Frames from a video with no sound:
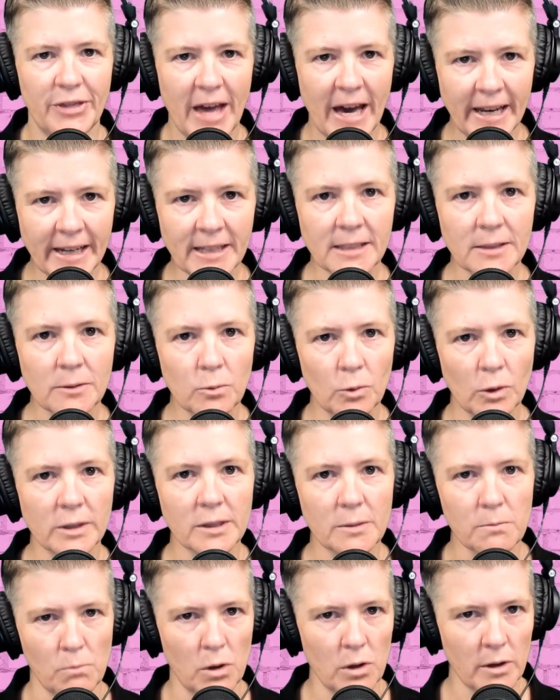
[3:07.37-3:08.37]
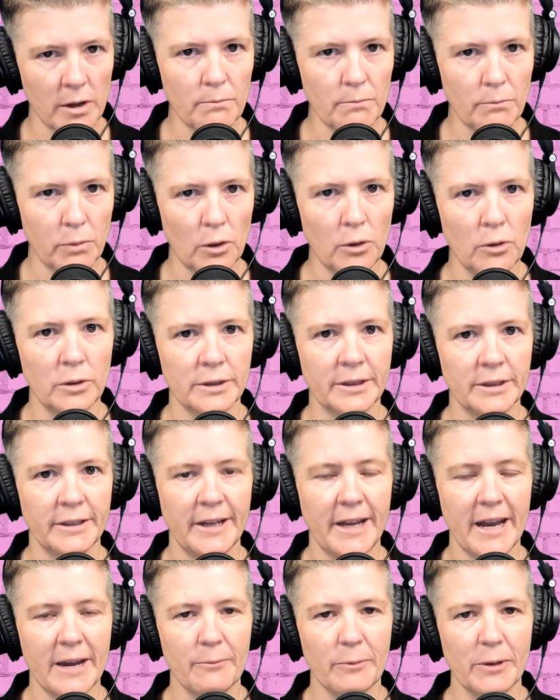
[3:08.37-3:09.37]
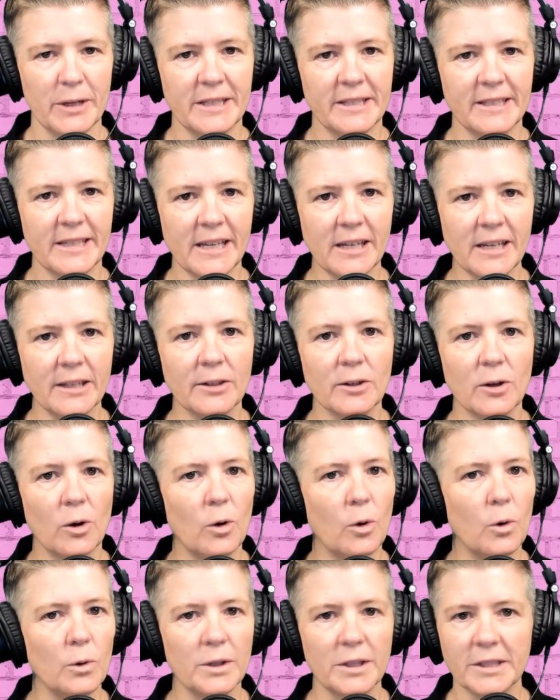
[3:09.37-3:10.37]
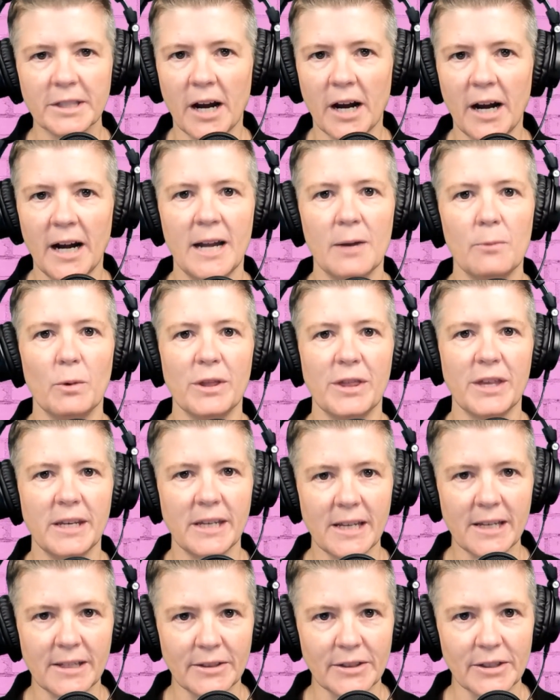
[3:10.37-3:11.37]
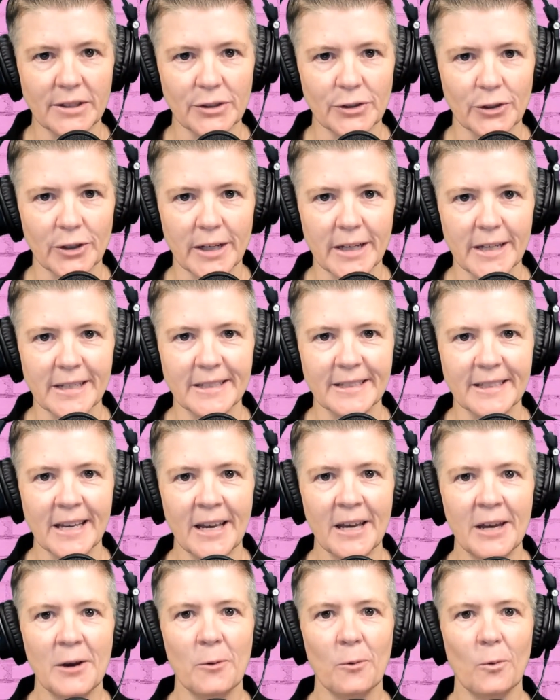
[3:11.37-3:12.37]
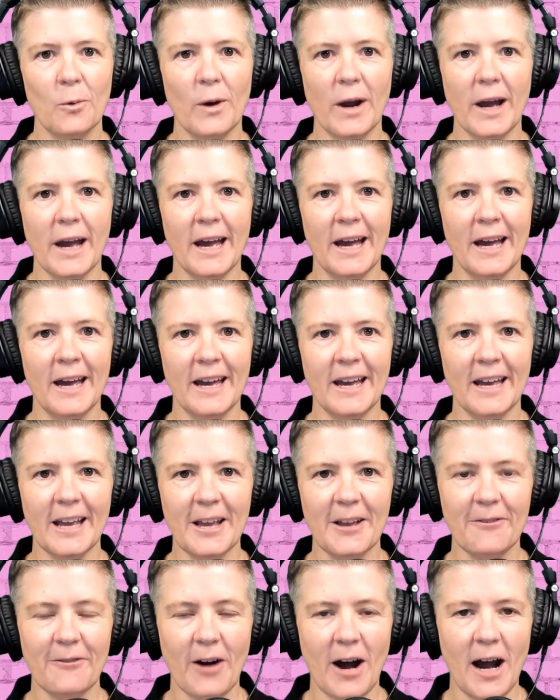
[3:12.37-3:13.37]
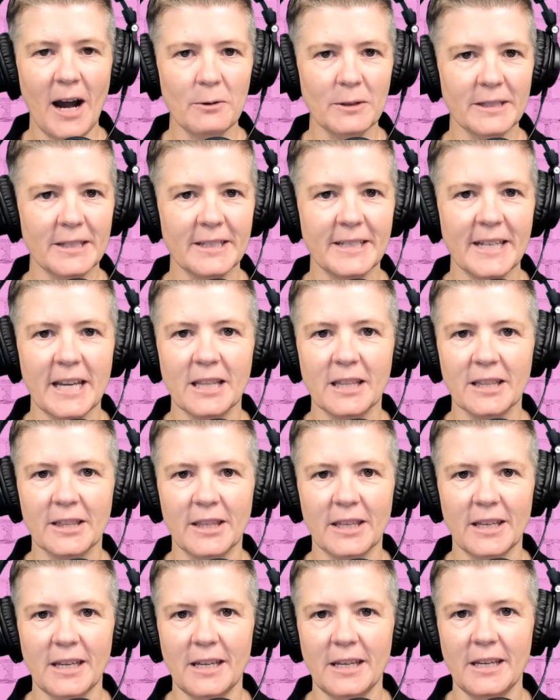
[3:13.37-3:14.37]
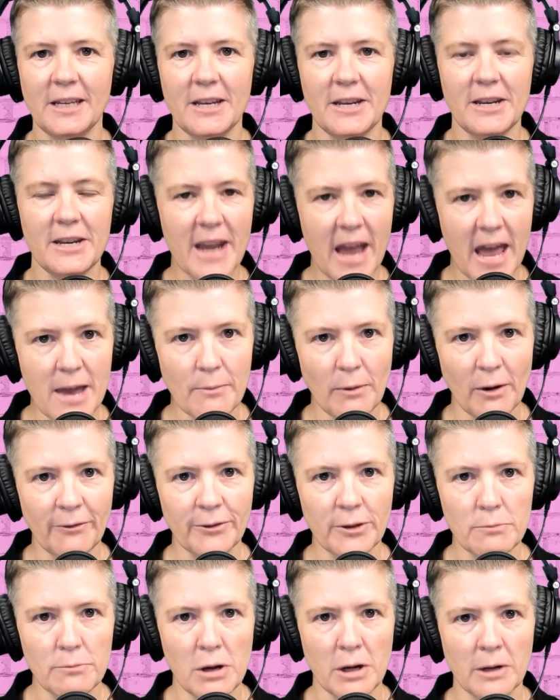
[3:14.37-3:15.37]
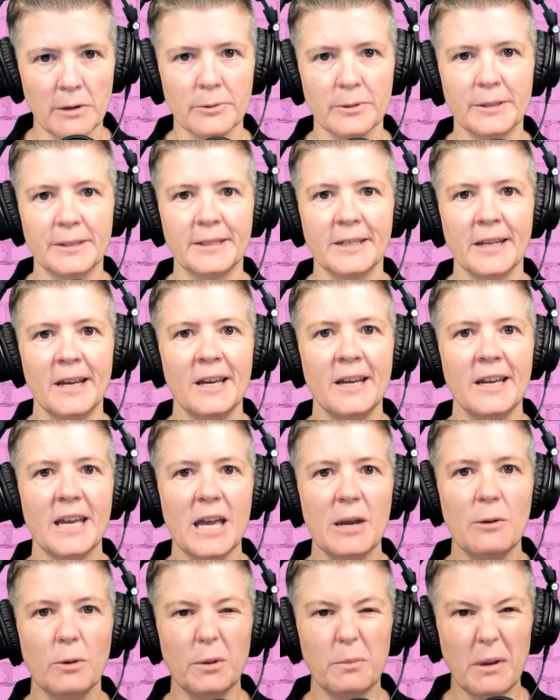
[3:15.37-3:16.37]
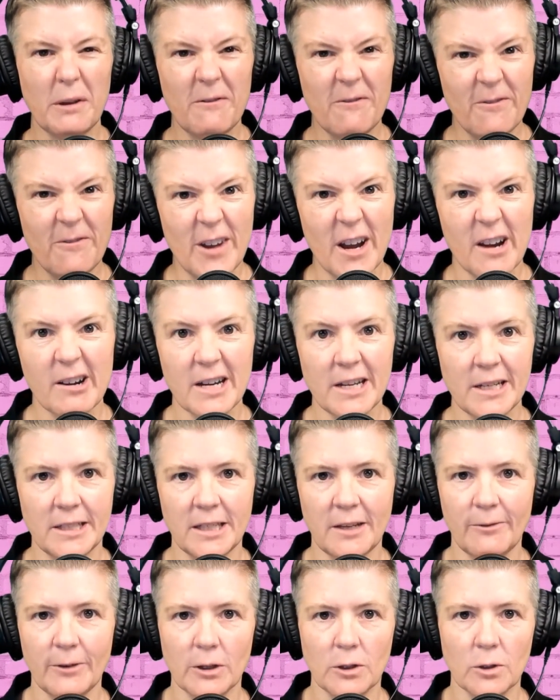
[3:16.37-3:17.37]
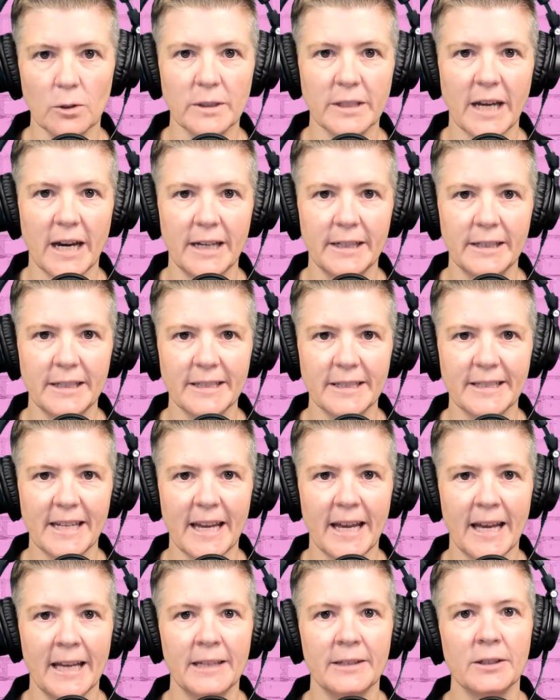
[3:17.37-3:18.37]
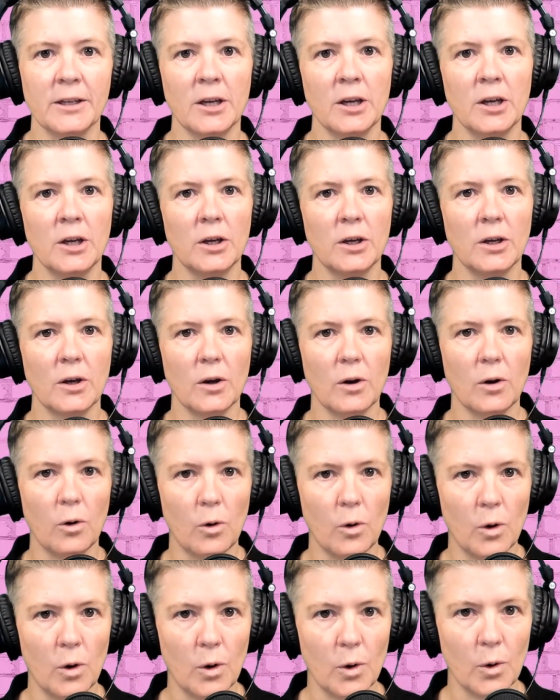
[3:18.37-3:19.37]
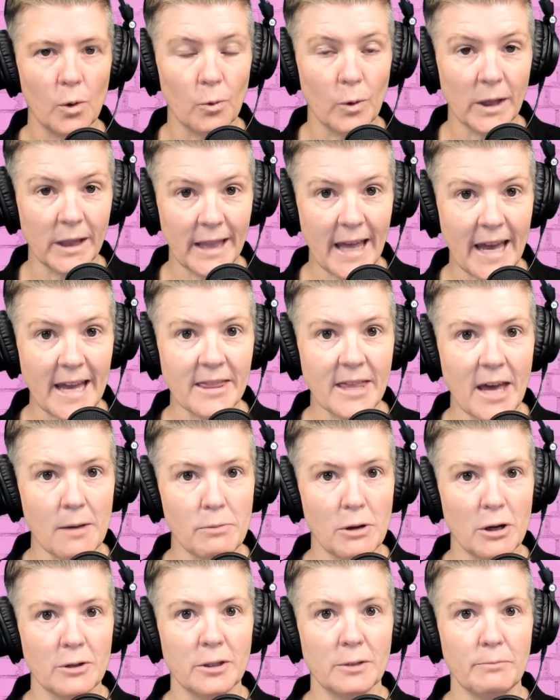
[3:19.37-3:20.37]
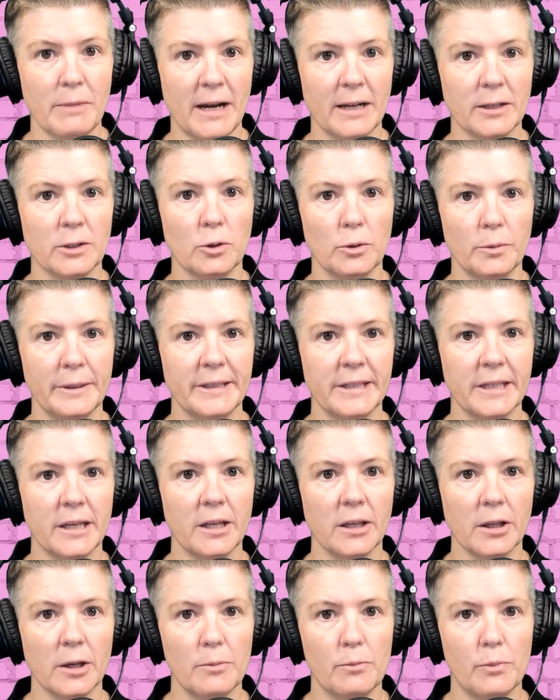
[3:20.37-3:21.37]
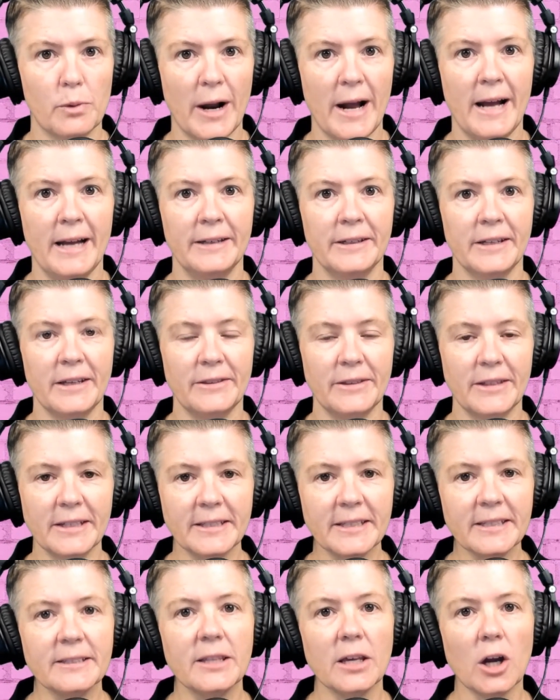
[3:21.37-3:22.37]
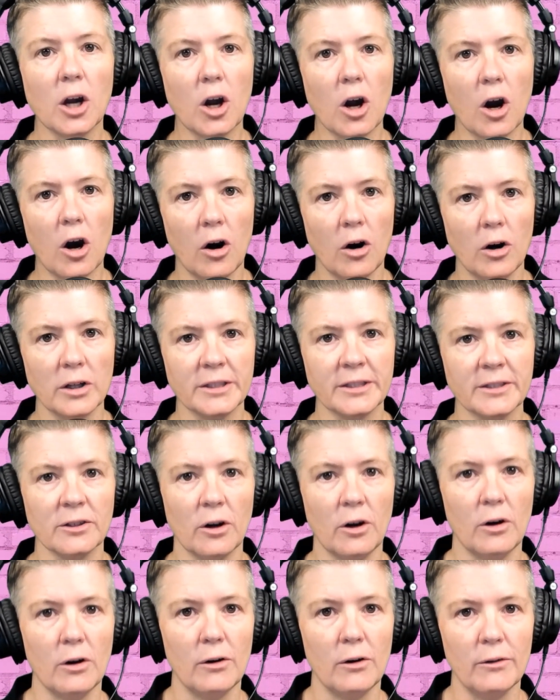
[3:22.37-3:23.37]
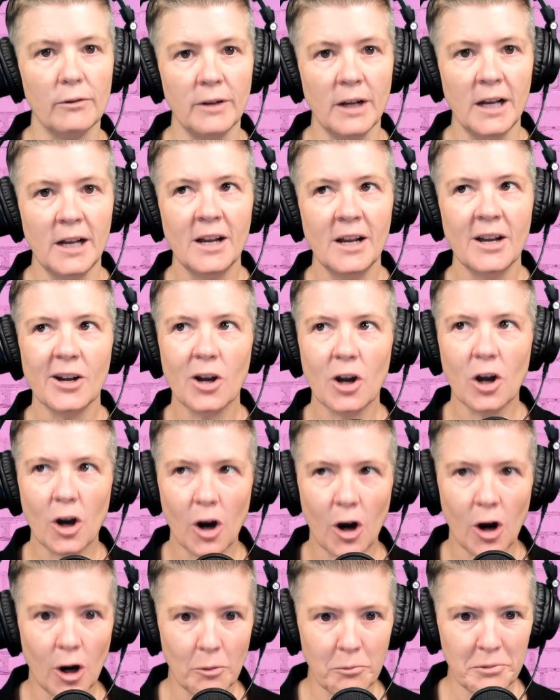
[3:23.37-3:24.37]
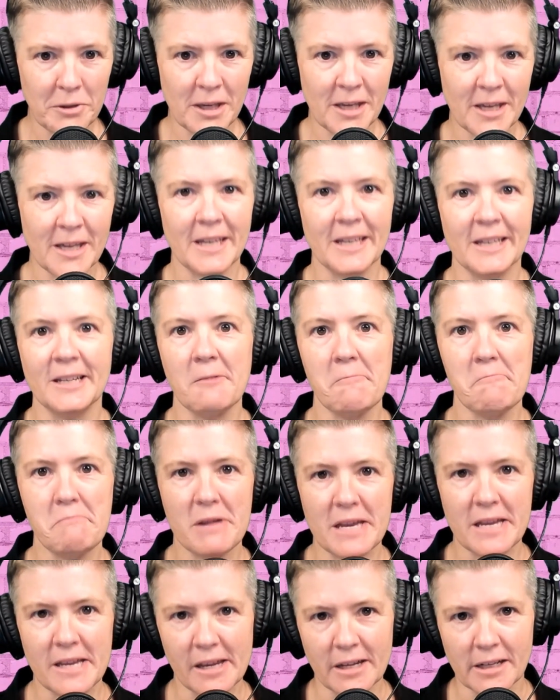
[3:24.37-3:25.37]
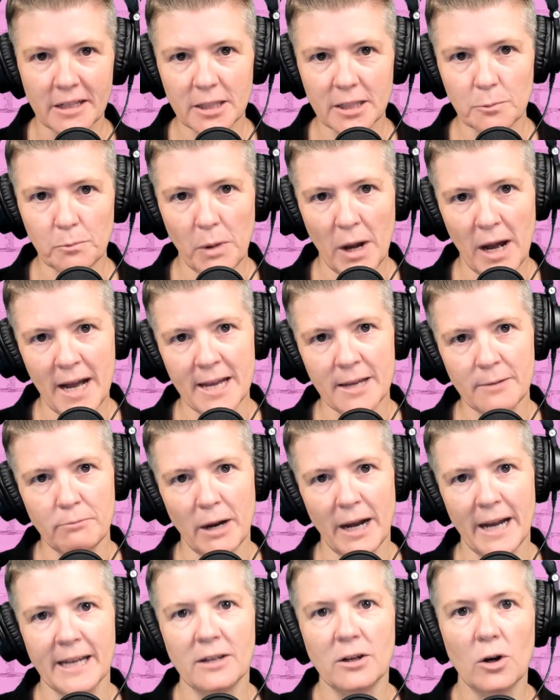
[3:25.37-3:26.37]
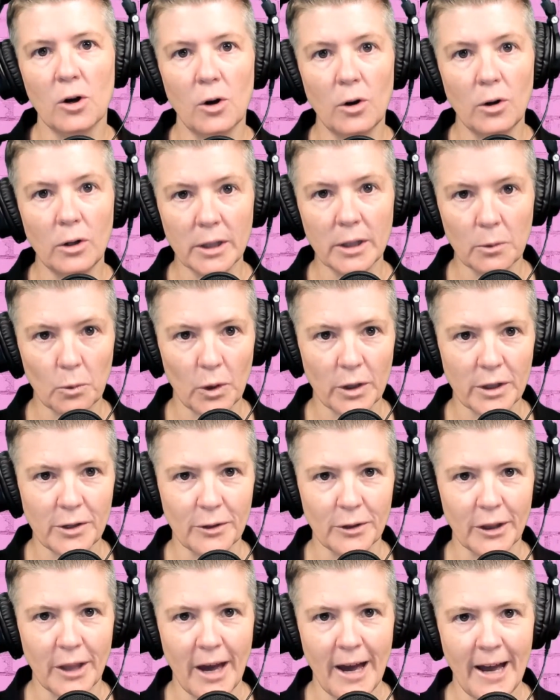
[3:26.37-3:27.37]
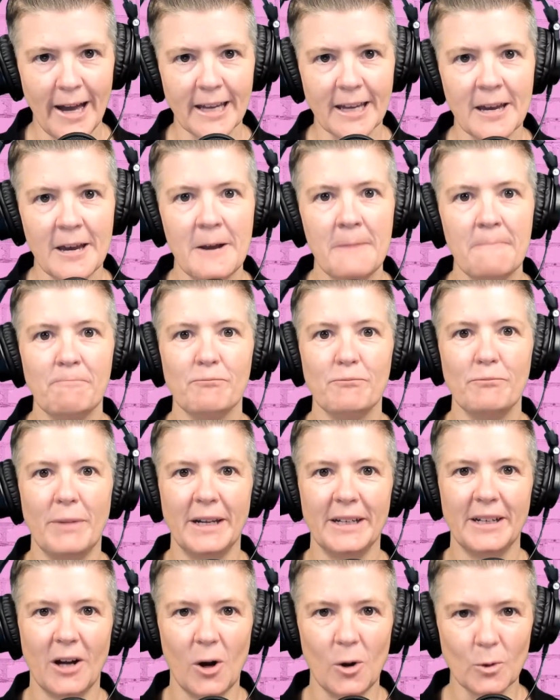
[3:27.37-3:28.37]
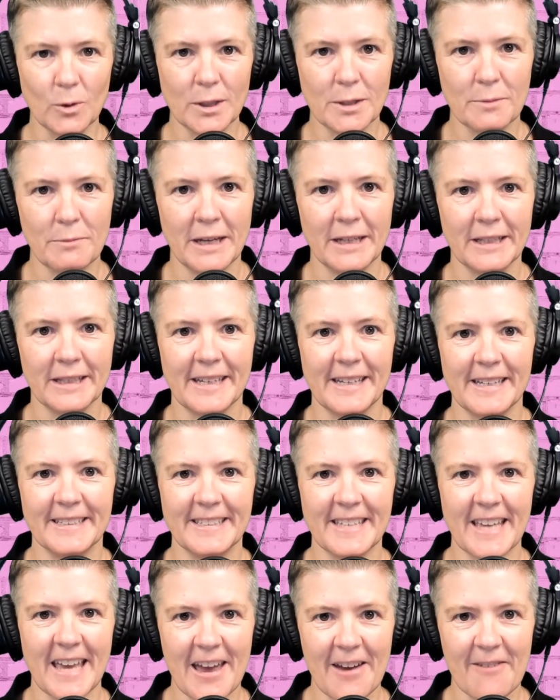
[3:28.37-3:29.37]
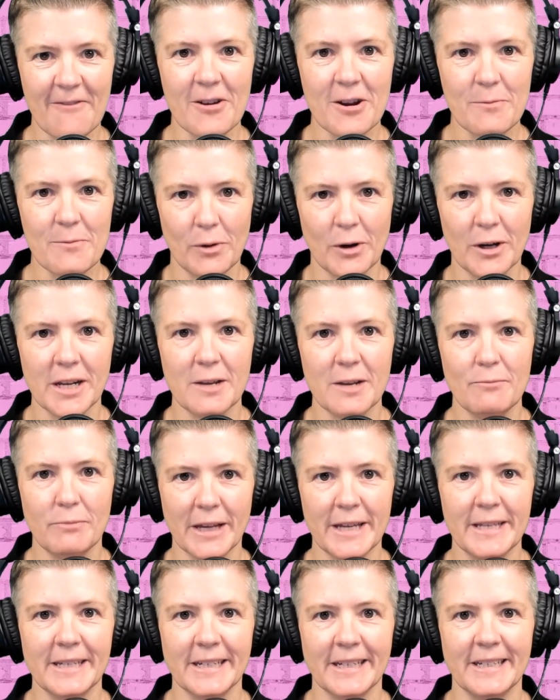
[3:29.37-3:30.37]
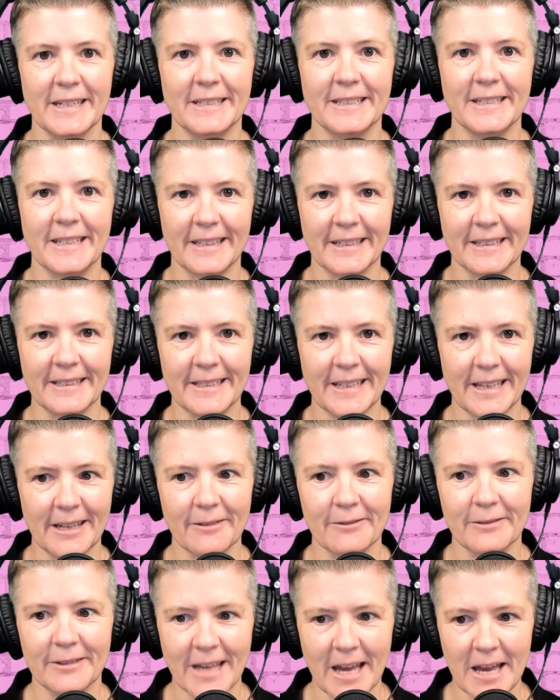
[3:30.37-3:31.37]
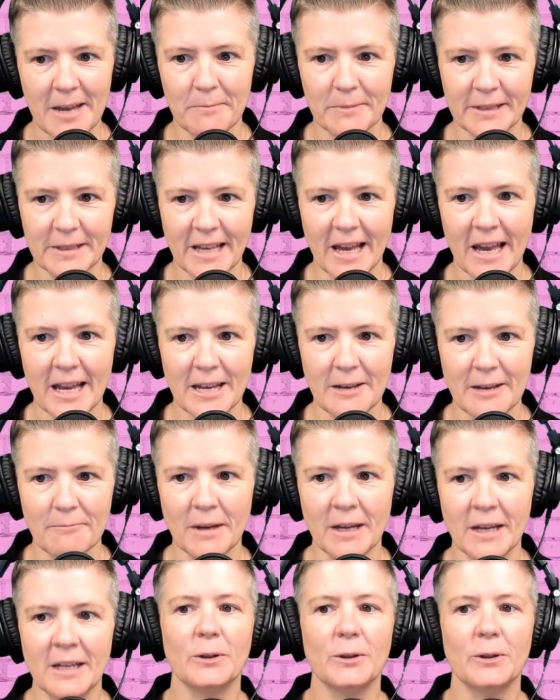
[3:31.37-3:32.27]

That is what's more important. And we see it all the time within industries where if I was to take the name off the post, it would be very difficult to understand or relate that post back to a particular brand. And this is the cost of copying, being inspired by, call it what you like, but ultimately it's everybody blending into the sea of same.